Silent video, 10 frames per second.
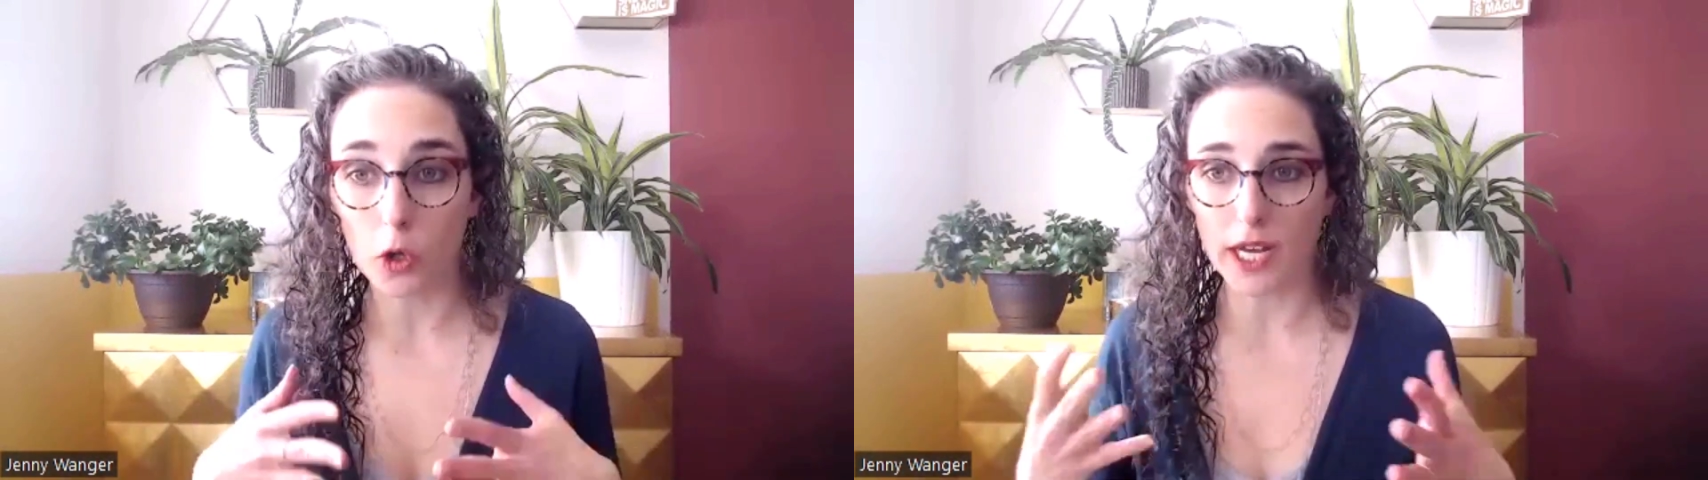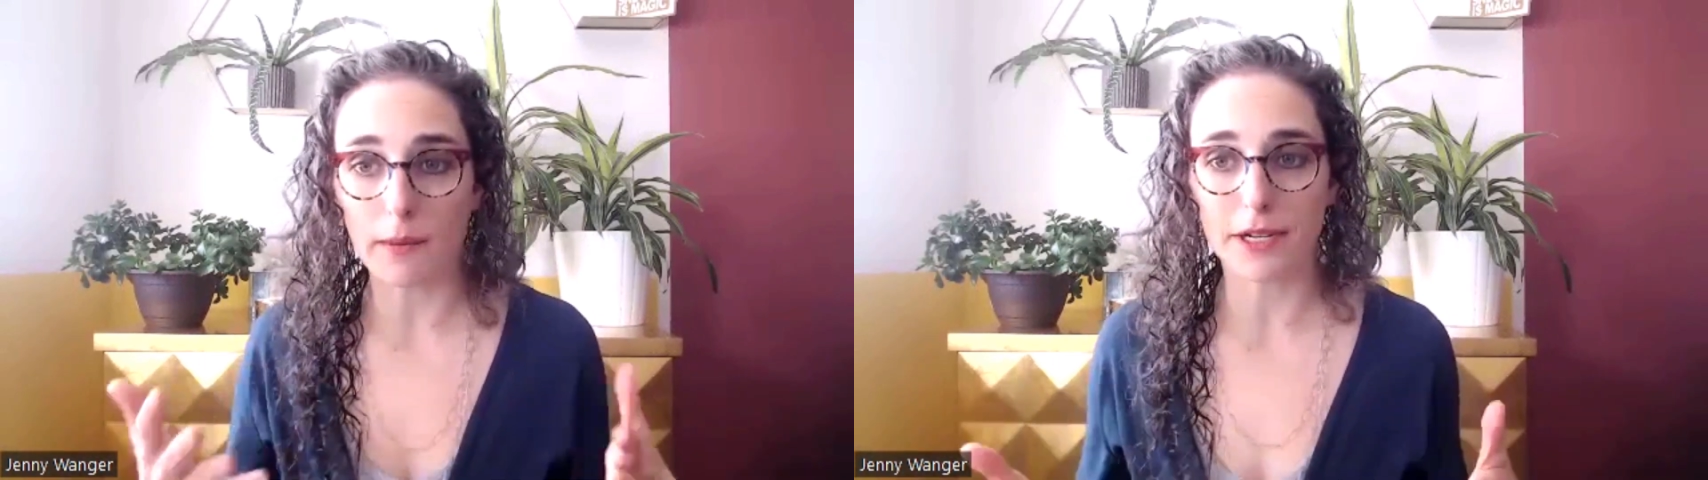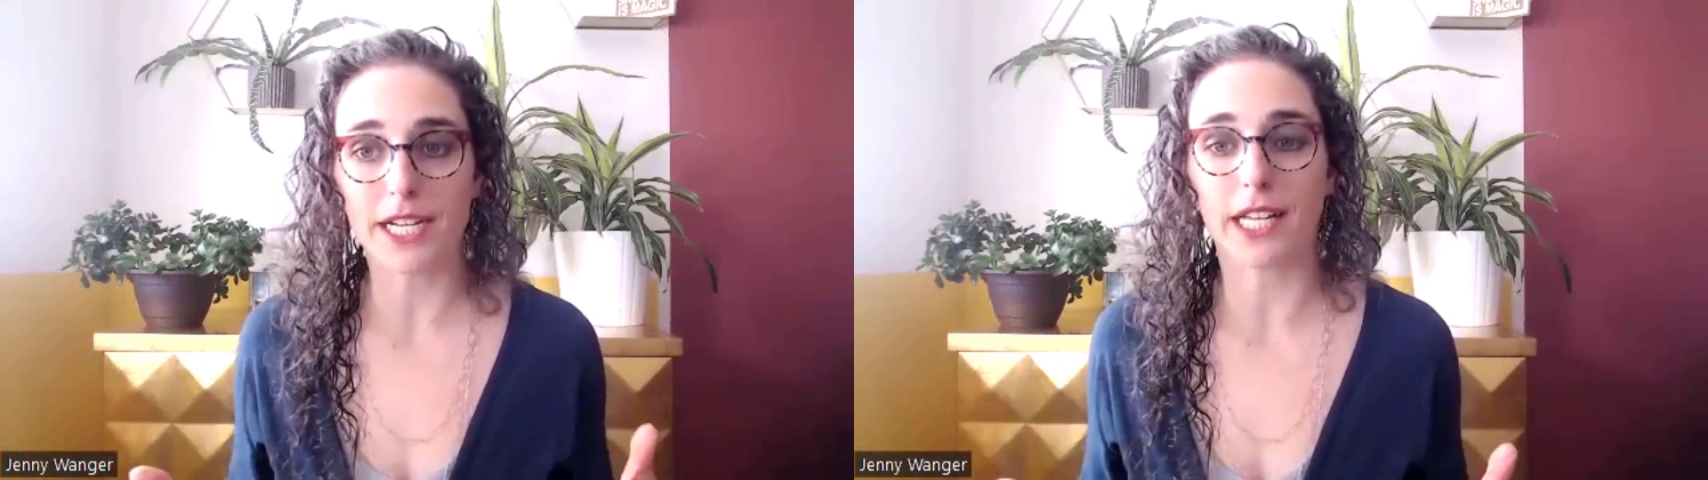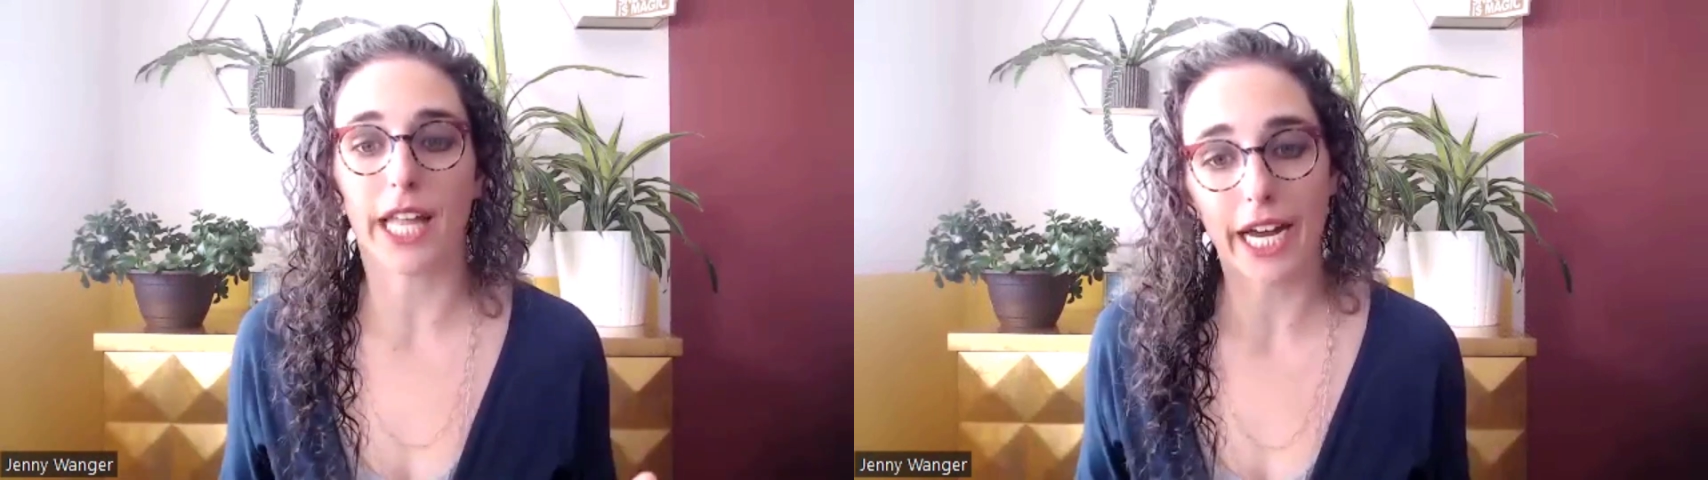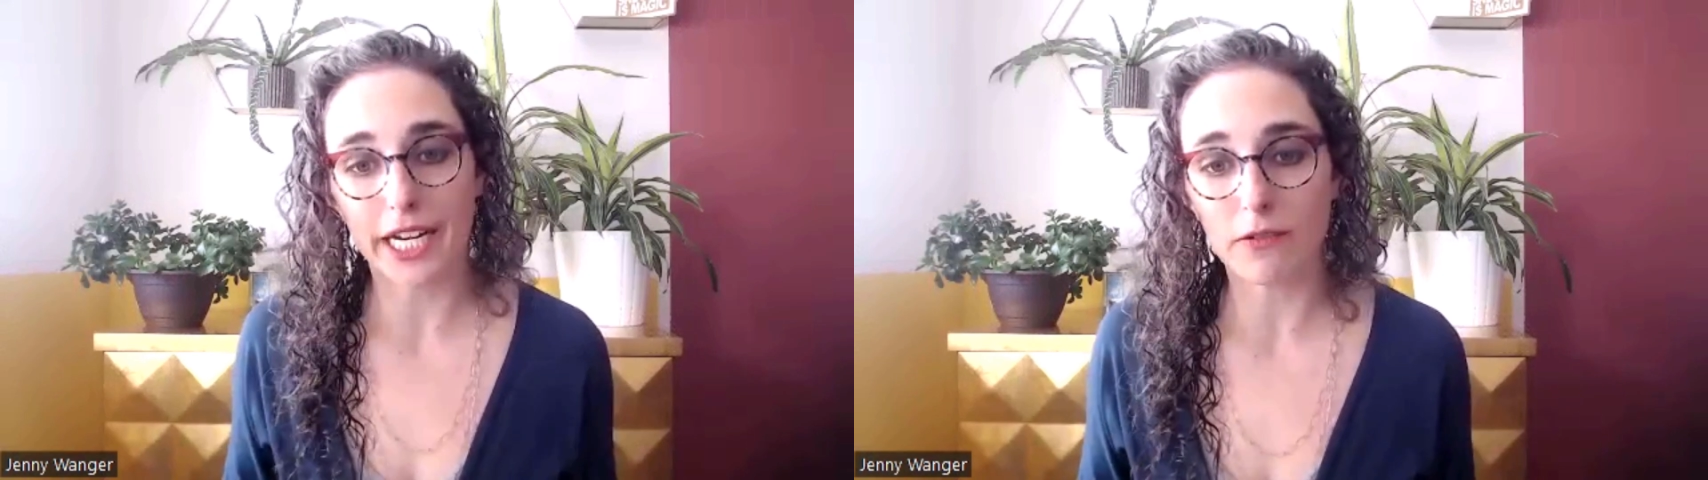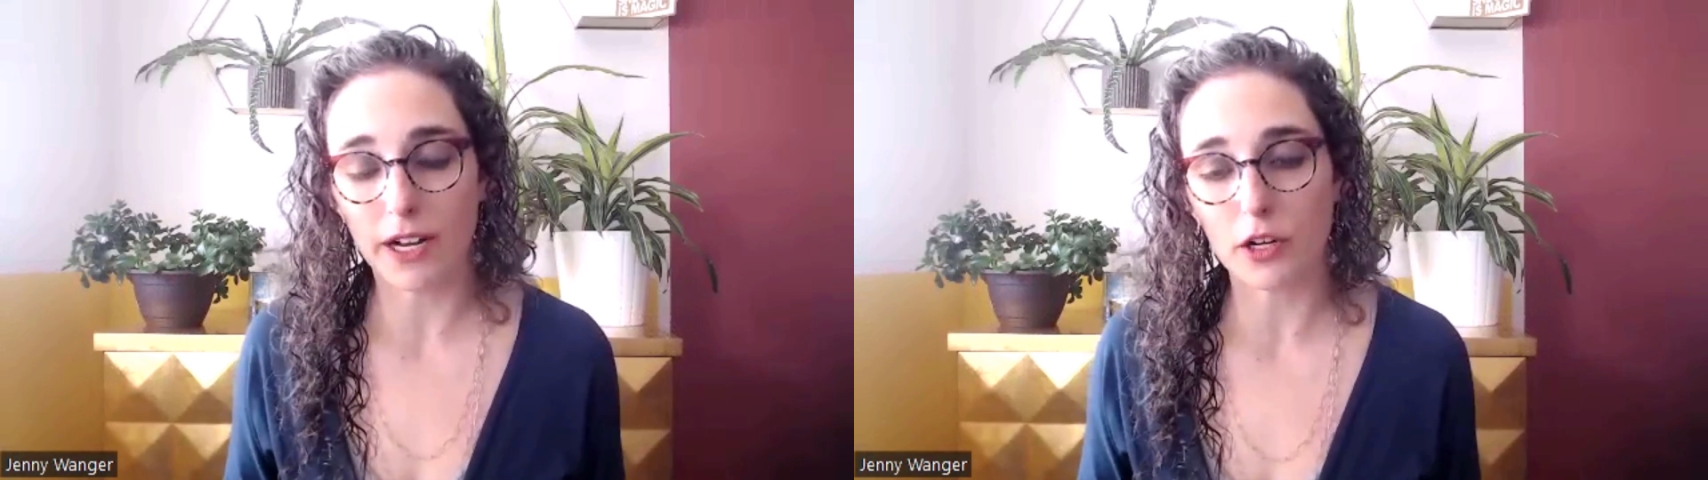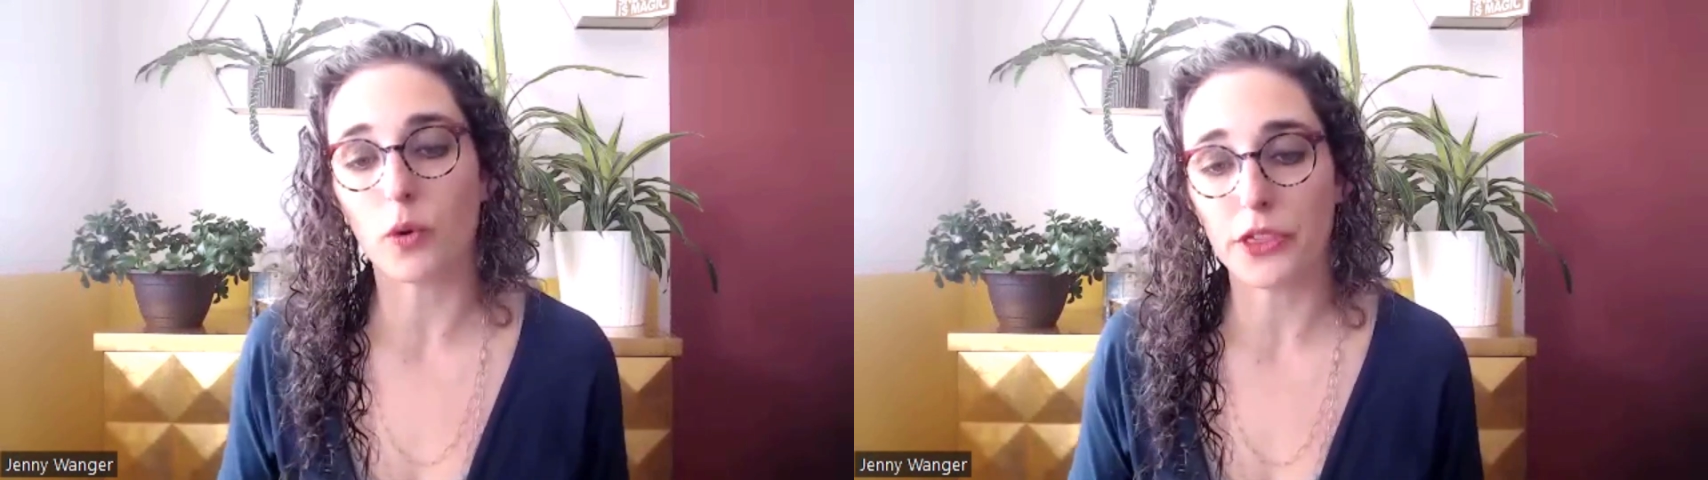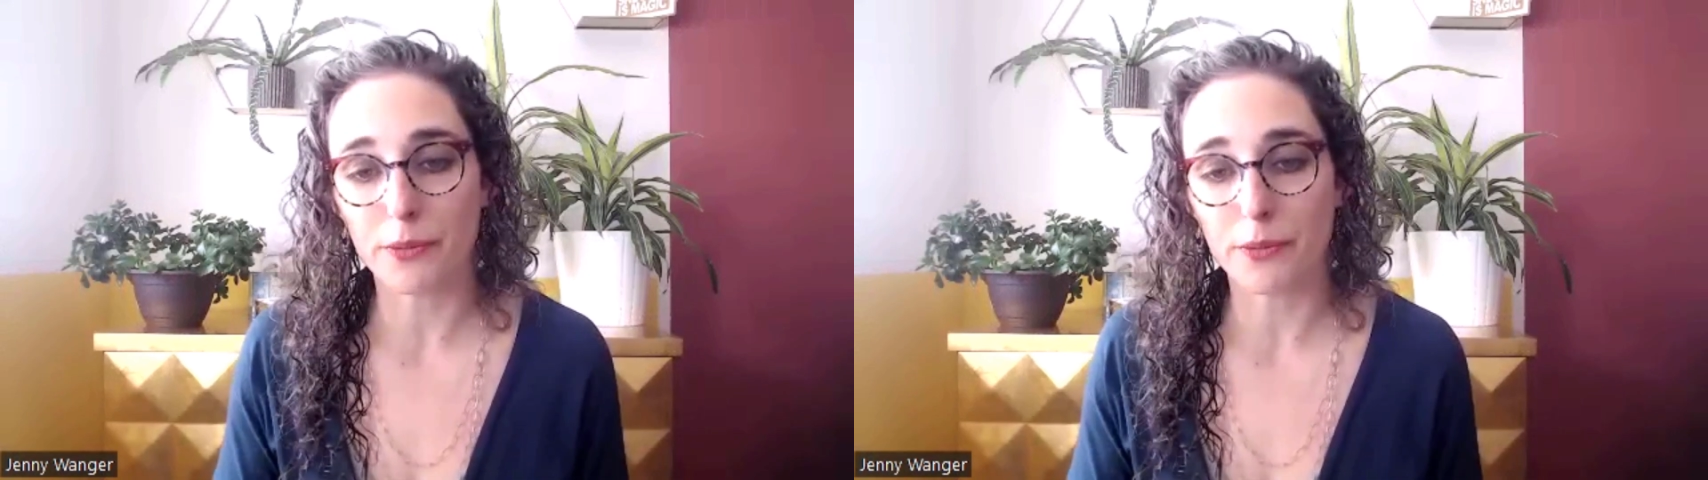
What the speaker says: company aligned around what